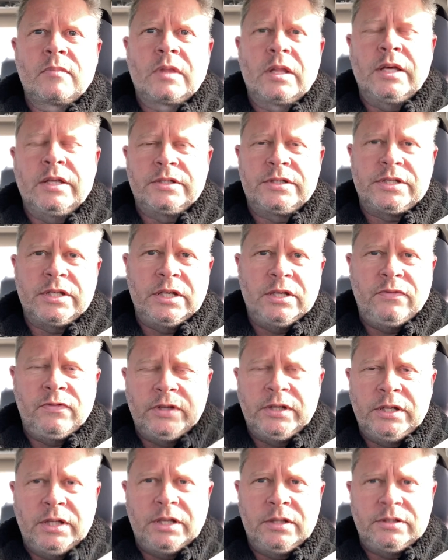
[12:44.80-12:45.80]
and see if
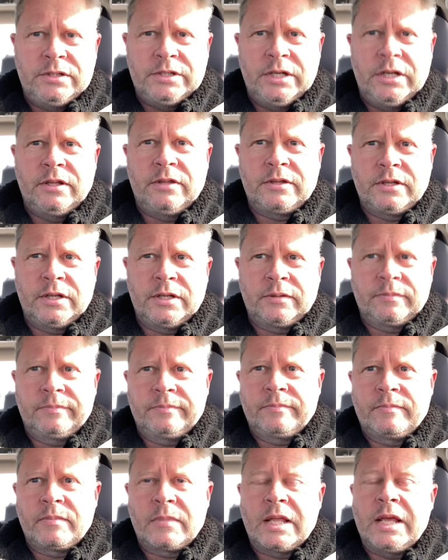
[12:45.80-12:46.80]
he needs anything.
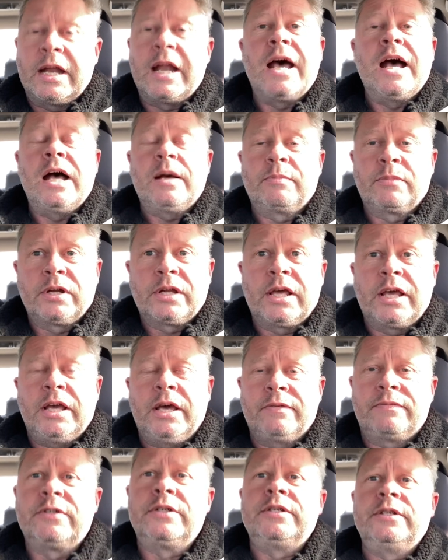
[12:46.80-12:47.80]
And I'm going to
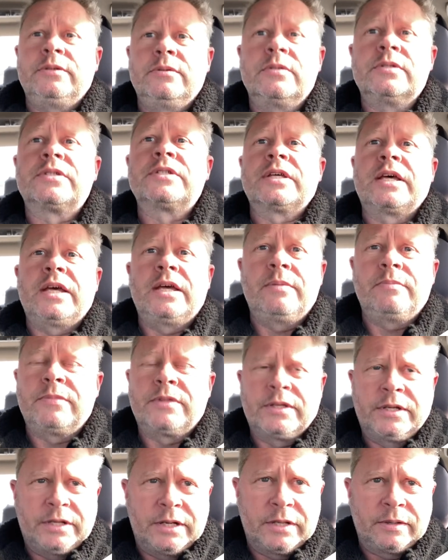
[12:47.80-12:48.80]
have to do the same
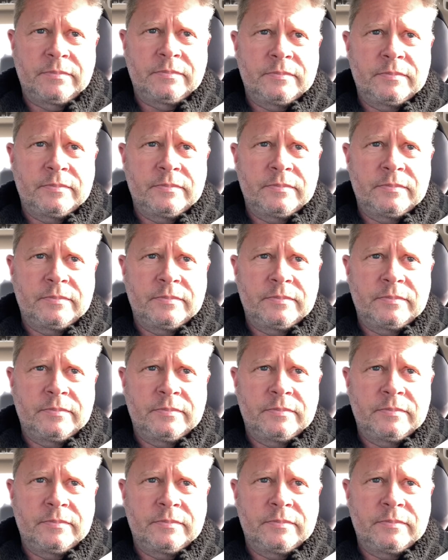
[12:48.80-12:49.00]
thing.